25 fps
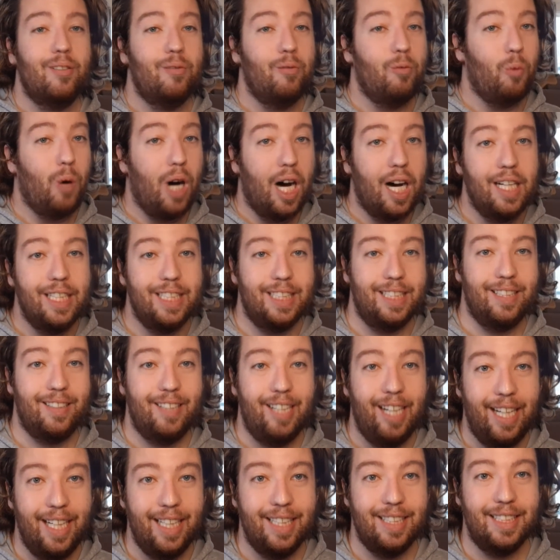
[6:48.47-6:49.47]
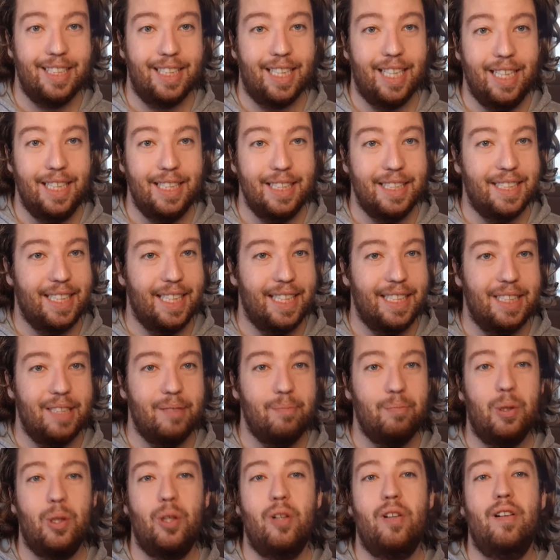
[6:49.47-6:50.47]
Wash your hands, guys. That's
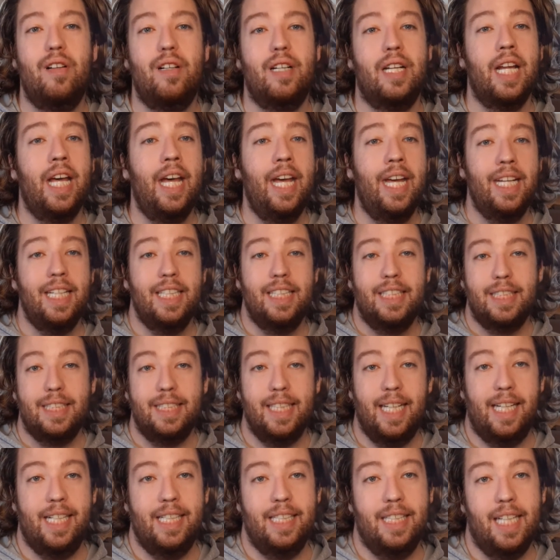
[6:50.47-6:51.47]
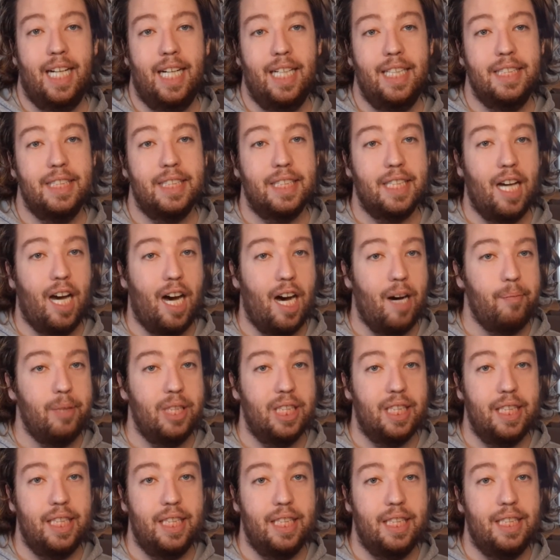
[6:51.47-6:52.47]
important. Sanitize
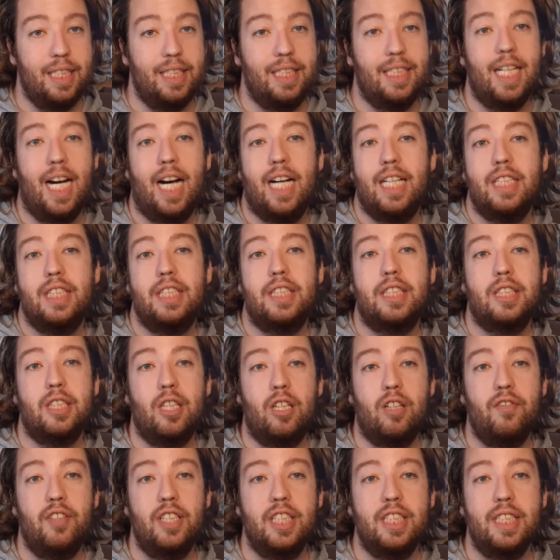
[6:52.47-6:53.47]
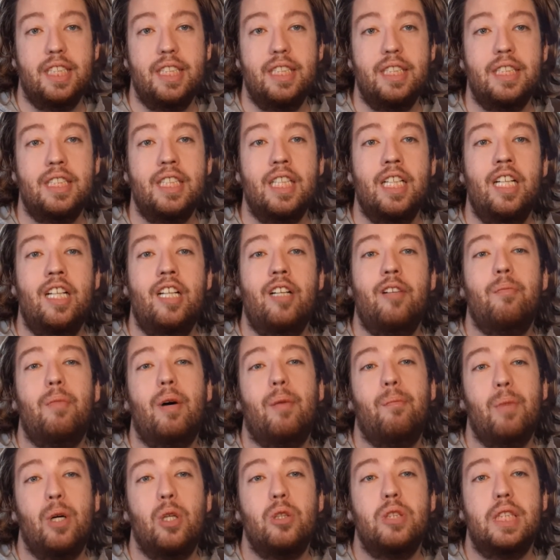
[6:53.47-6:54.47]
commonly touched surfaces, but
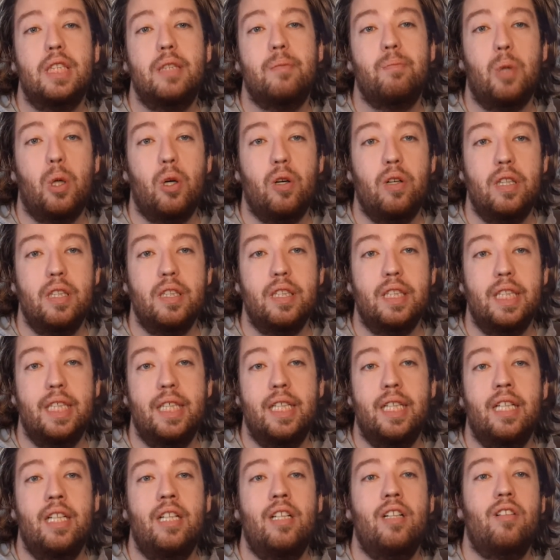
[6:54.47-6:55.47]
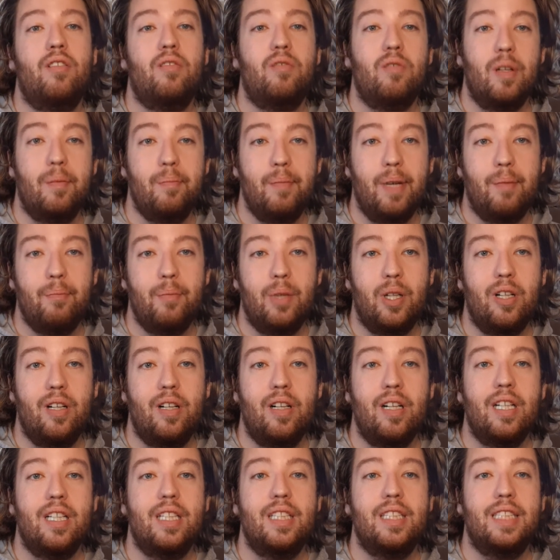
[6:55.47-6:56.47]
most importantly,
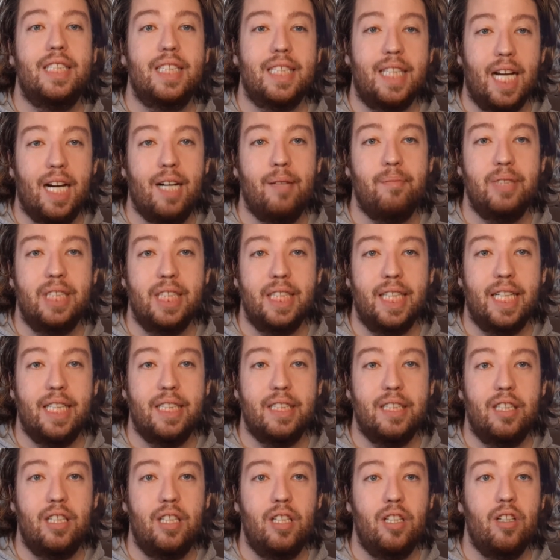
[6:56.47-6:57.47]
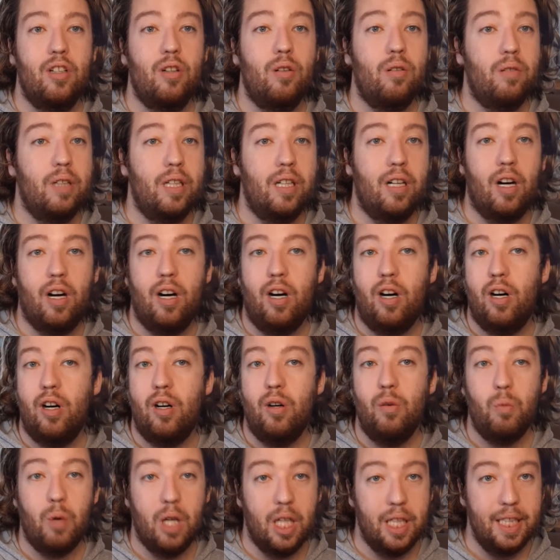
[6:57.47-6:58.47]
remember to come together. We are
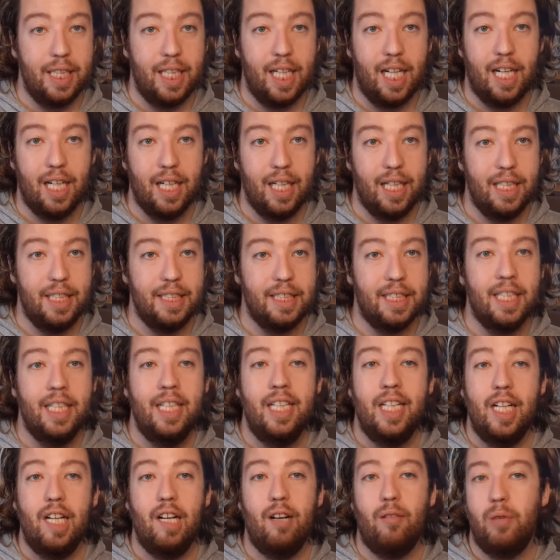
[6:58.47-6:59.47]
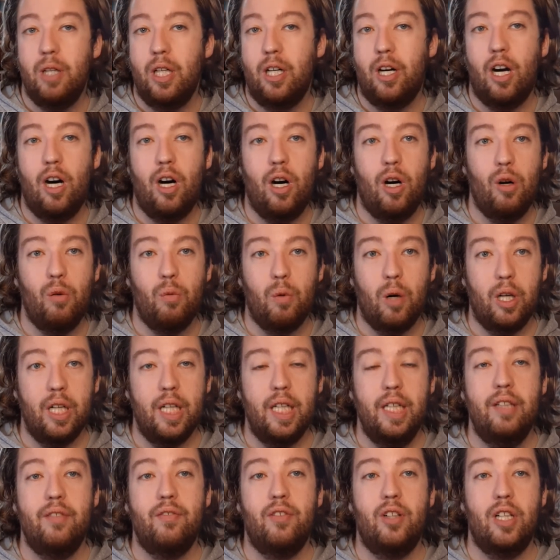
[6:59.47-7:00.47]
all one kind, and we are all
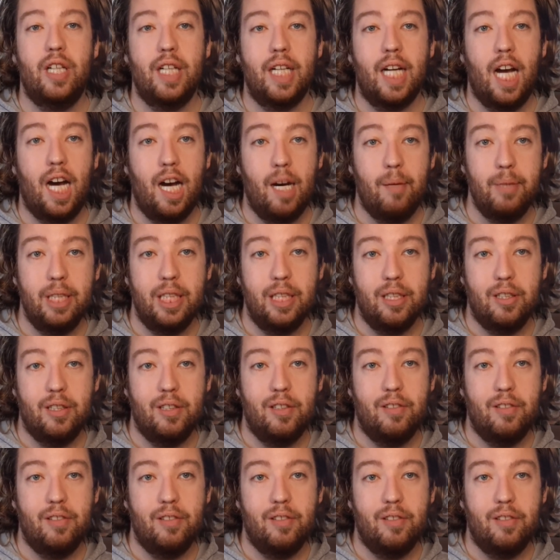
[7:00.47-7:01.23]
working for a common goal